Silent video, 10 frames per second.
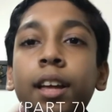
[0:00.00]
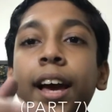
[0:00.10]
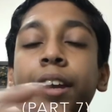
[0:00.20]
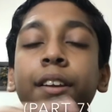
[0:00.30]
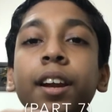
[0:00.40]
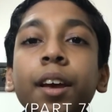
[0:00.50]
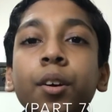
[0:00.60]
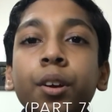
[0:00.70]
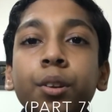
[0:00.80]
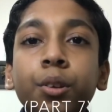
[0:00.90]
Hi, today I am
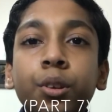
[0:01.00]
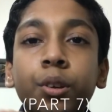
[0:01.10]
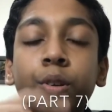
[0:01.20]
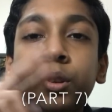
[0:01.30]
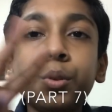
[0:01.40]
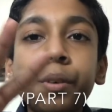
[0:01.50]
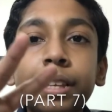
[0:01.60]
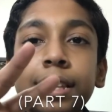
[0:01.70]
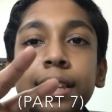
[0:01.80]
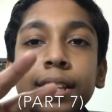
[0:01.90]
going to show you 2
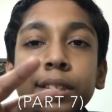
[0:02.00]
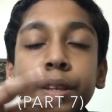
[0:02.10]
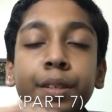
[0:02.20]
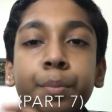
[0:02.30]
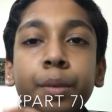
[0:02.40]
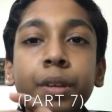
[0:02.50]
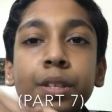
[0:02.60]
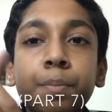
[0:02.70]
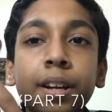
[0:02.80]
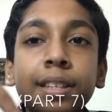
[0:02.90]
easy science
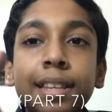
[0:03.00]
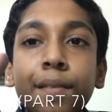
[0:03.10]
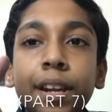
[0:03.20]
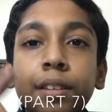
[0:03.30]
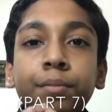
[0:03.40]
experiments part 7.